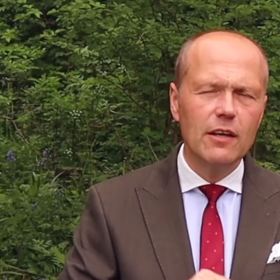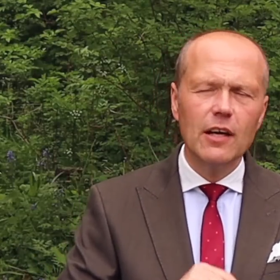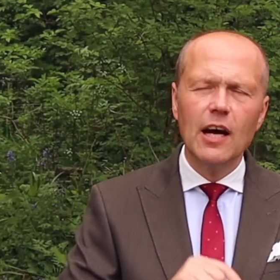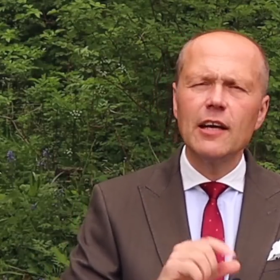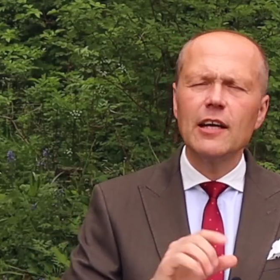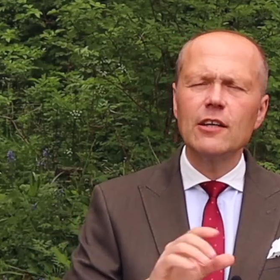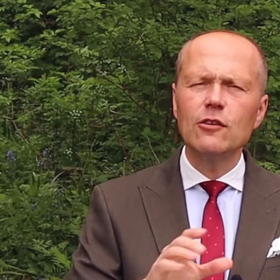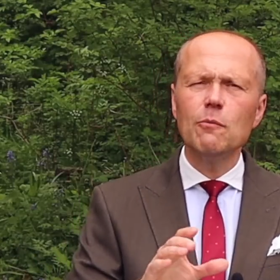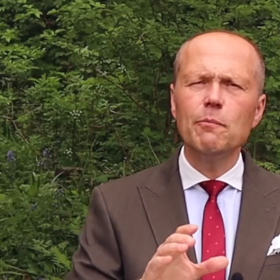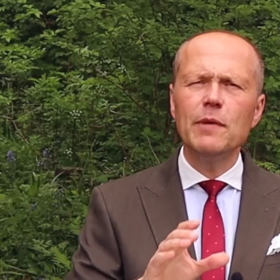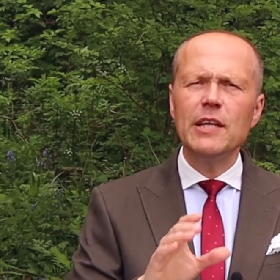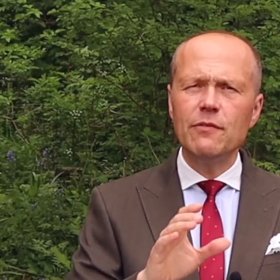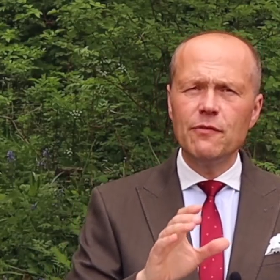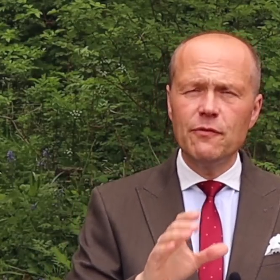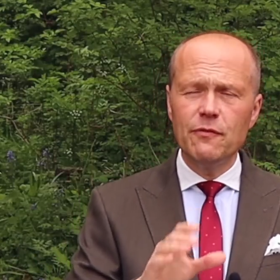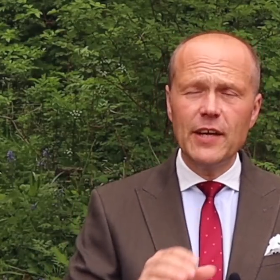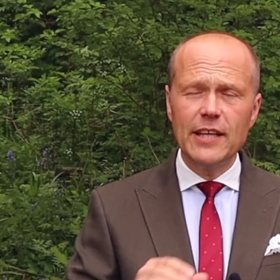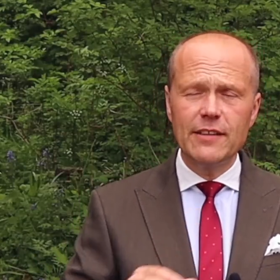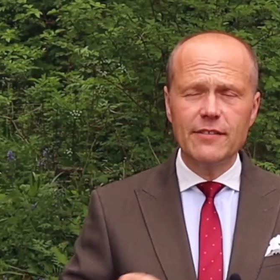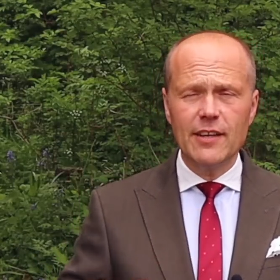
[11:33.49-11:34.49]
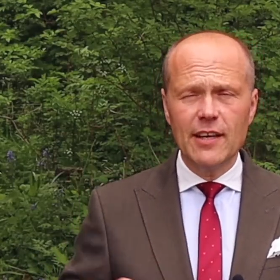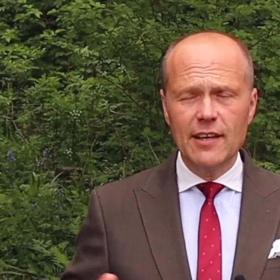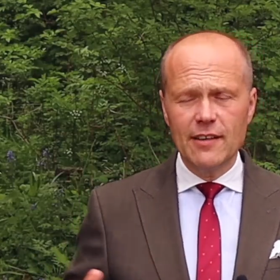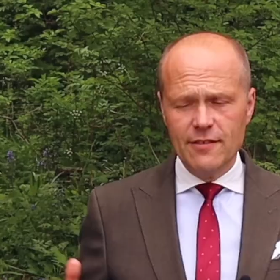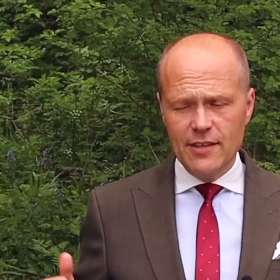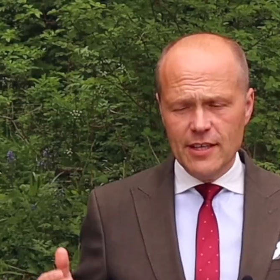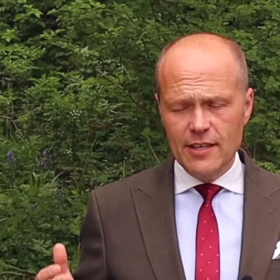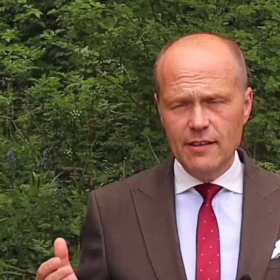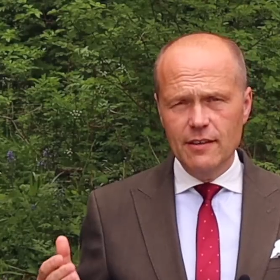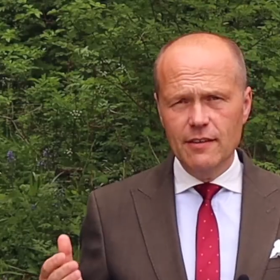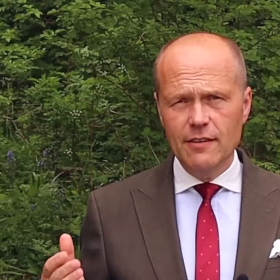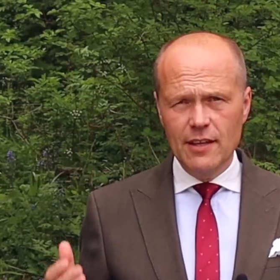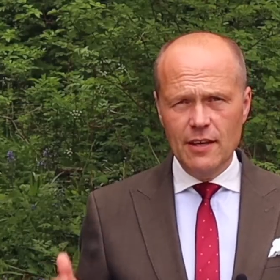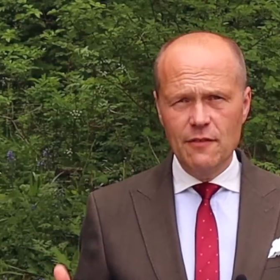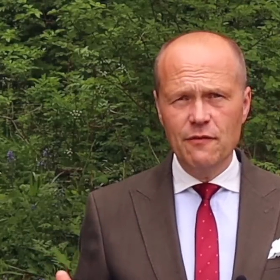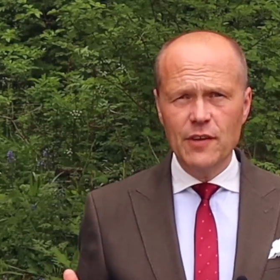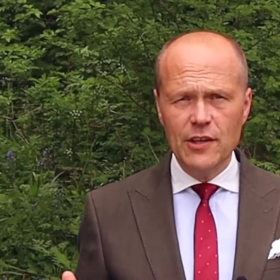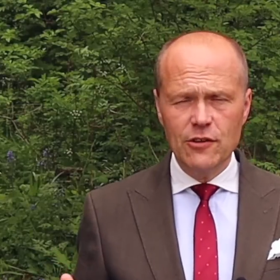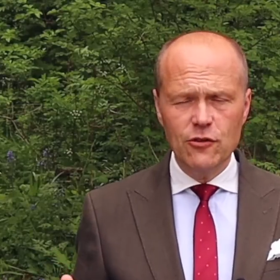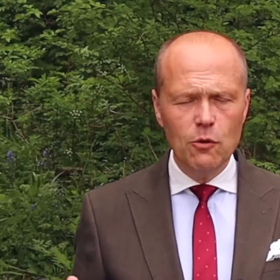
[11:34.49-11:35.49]
And I don't mean fit as in they
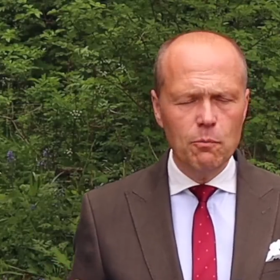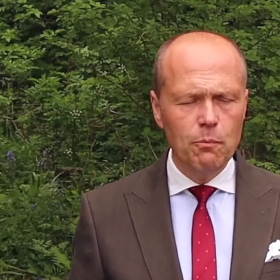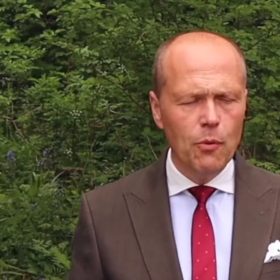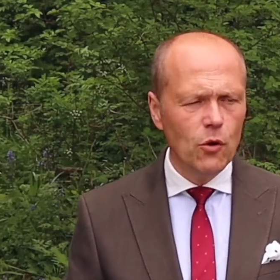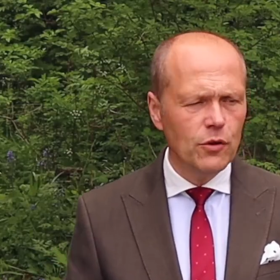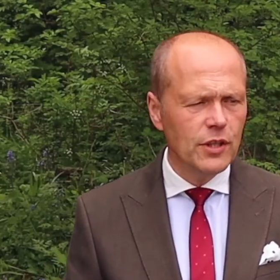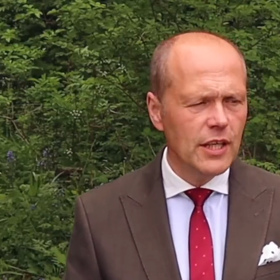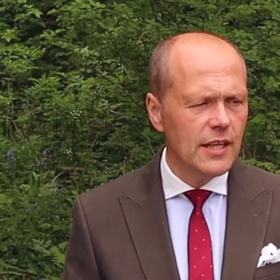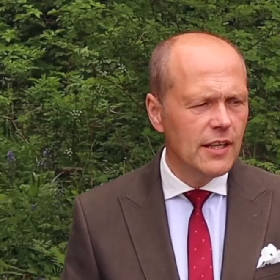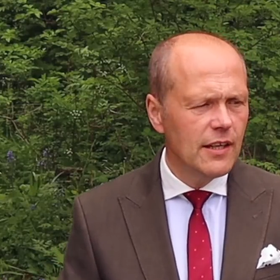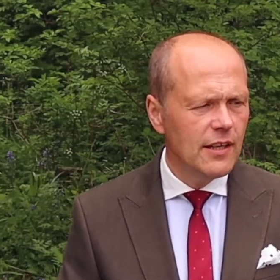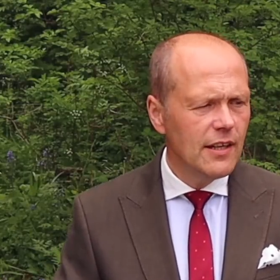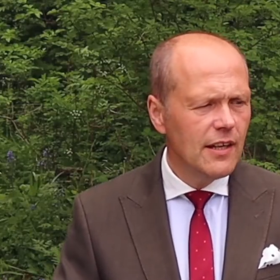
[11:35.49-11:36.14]
fit your body,